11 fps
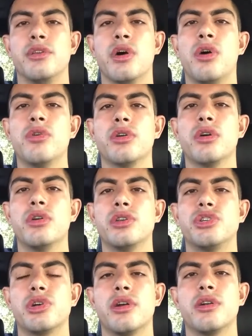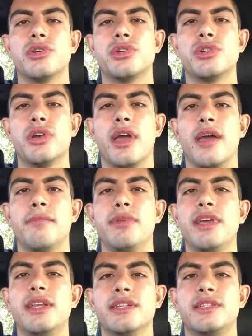Don't go to church and
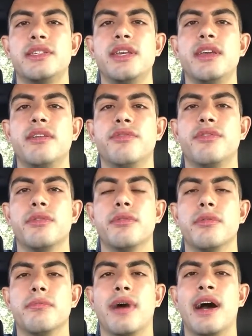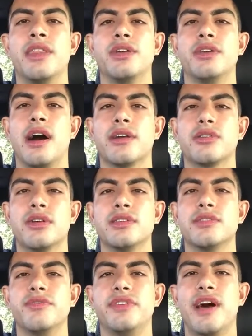be deceived by the
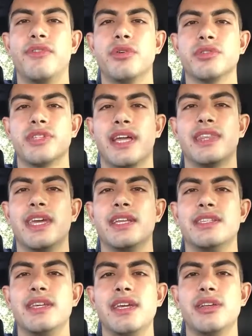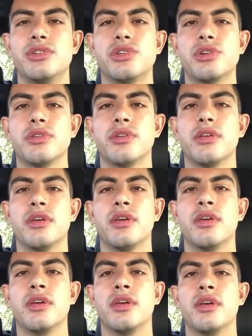doctrines of devils that they teach.
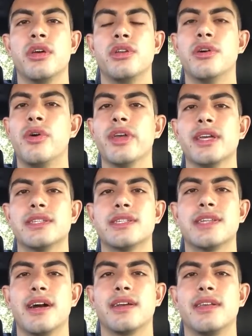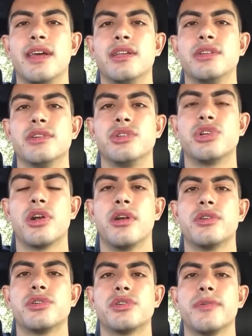Don't get sucked into
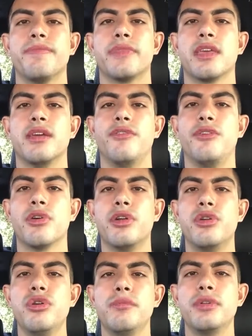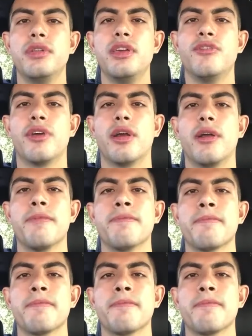church. If you're a new believer,